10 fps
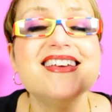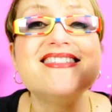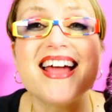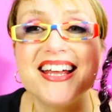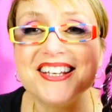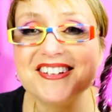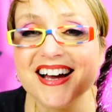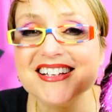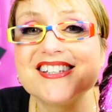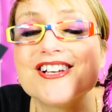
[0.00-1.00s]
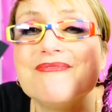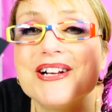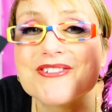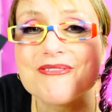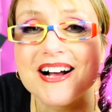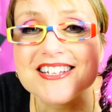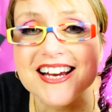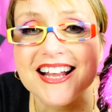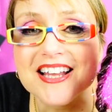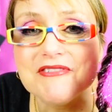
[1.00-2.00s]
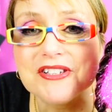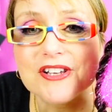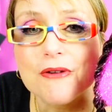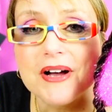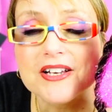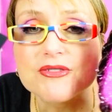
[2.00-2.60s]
Thank you guys so much for watching. I love you so much.